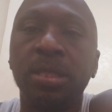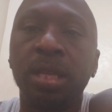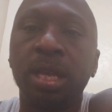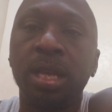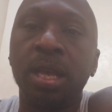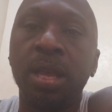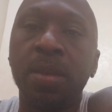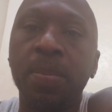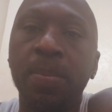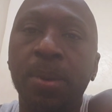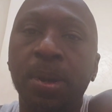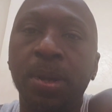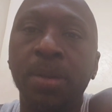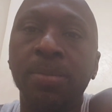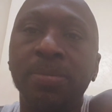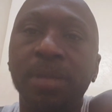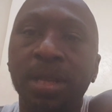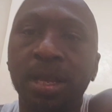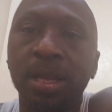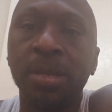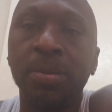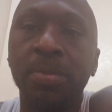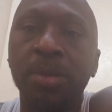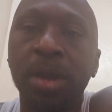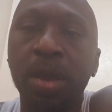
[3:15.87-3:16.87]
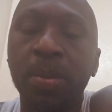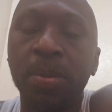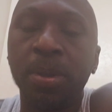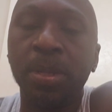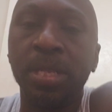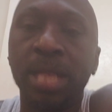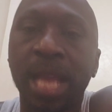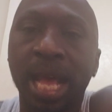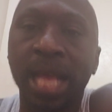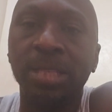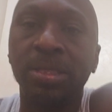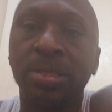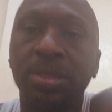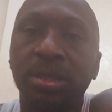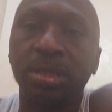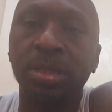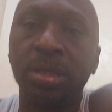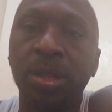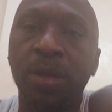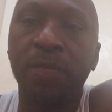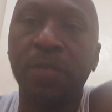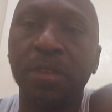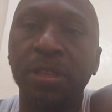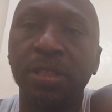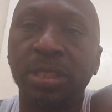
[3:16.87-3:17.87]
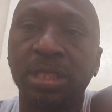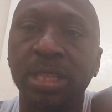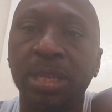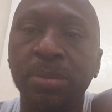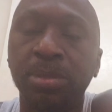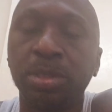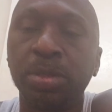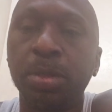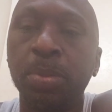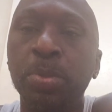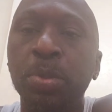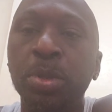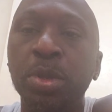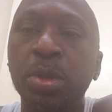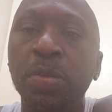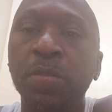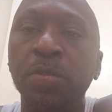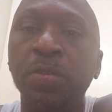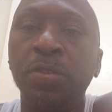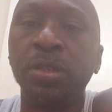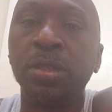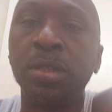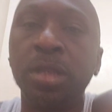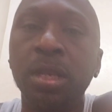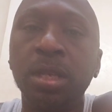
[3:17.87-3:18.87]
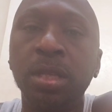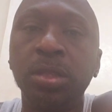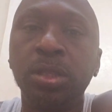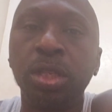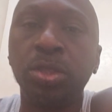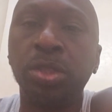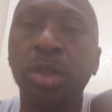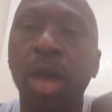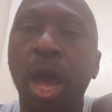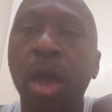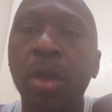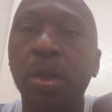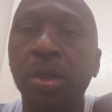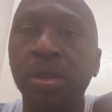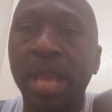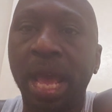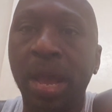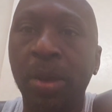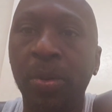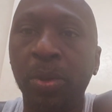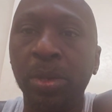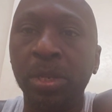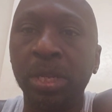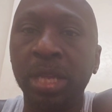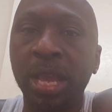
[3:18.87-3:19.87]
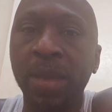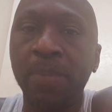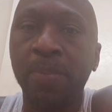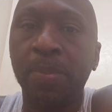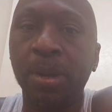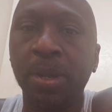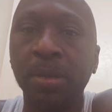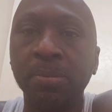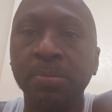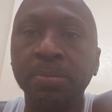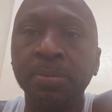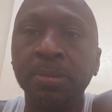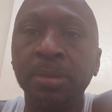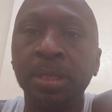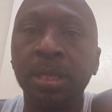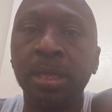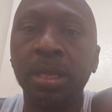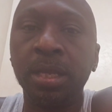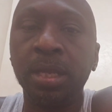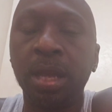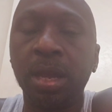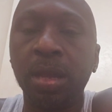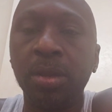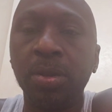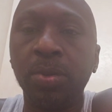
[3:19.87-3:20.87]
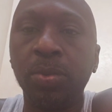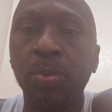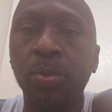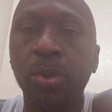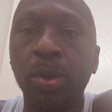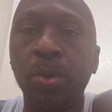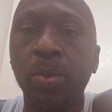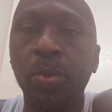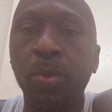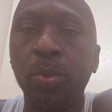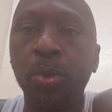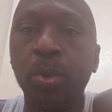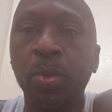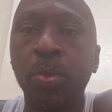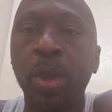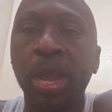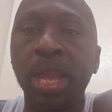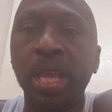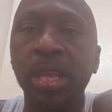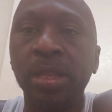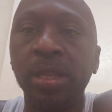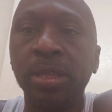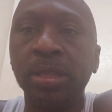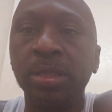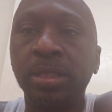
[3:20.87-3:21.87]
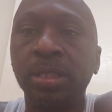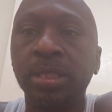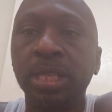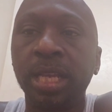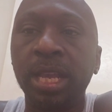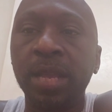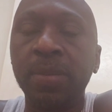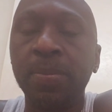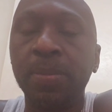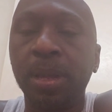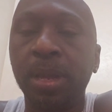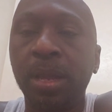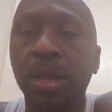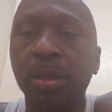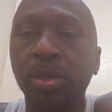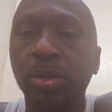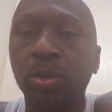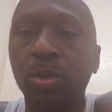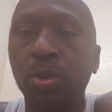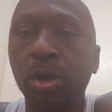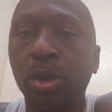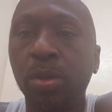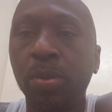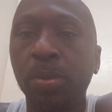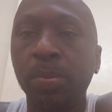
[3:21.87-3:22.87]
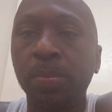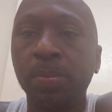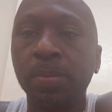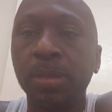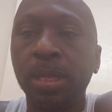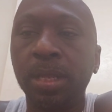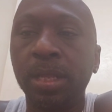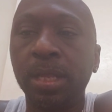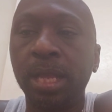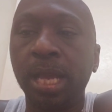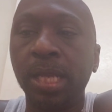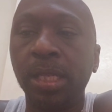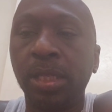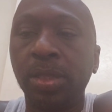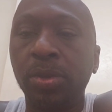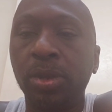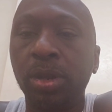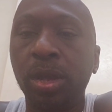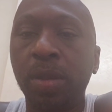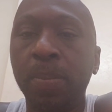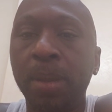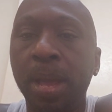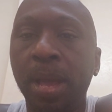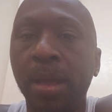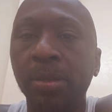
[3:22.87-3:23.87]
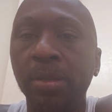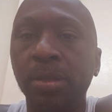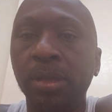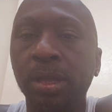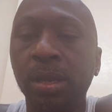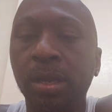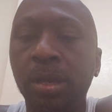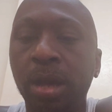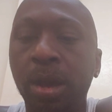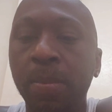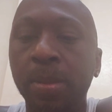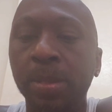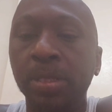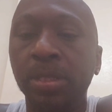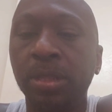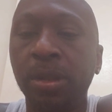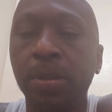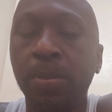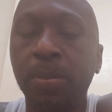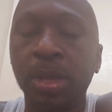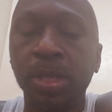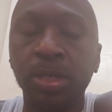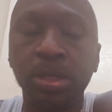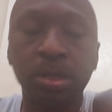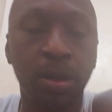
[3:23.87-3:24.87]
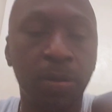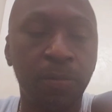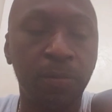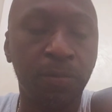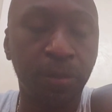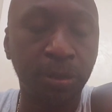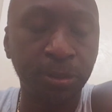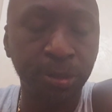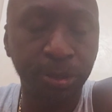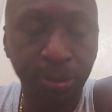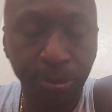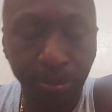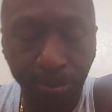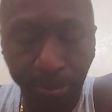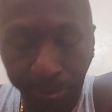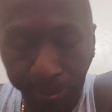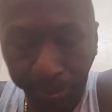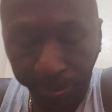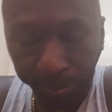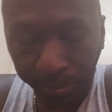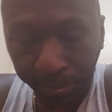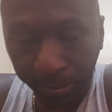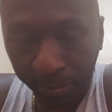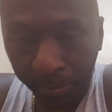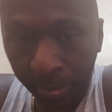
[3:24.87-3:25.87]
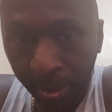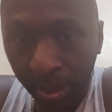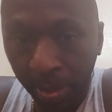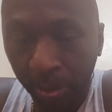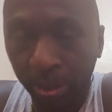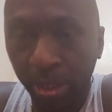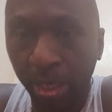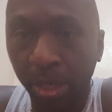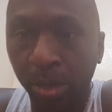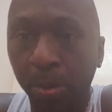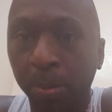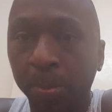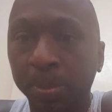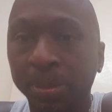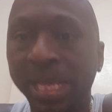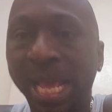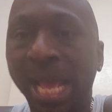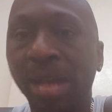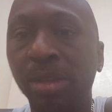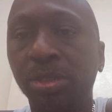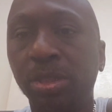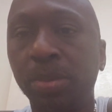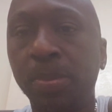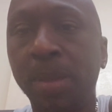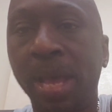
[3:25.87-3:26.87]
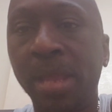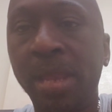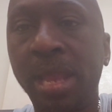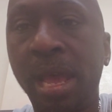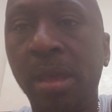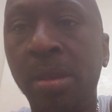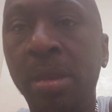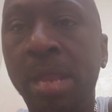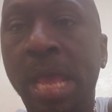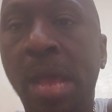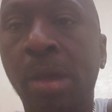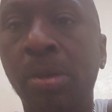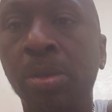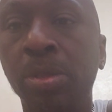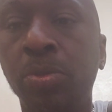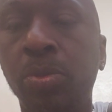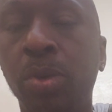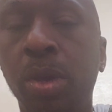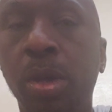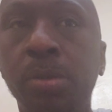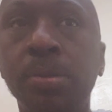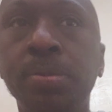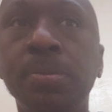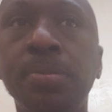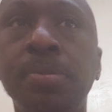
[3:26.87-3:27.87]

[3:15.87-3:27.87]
but at the moment nothing seems to have moved the dial on that one yet. But you know, we're waiting and seeing. But I'll talk later on about the comments in the press conference. There's a little doubt about that now as well.